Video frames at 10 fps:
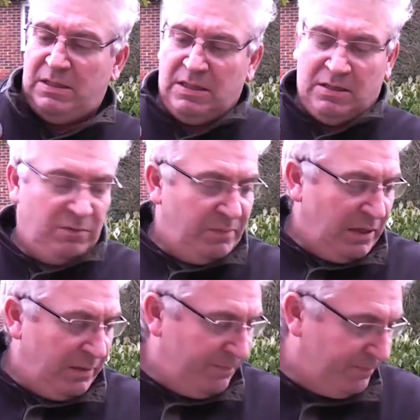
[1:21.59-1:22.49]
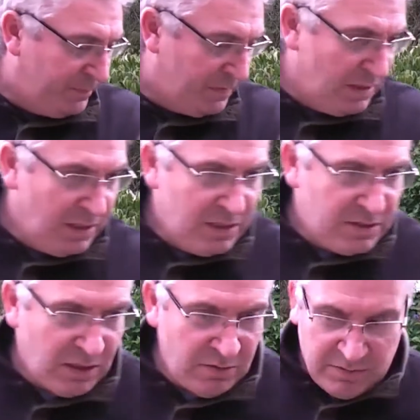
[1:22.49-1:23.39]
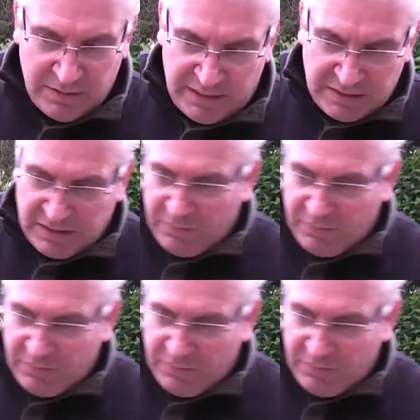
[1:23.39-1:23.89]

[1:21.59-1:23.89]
that knob there. So the next thing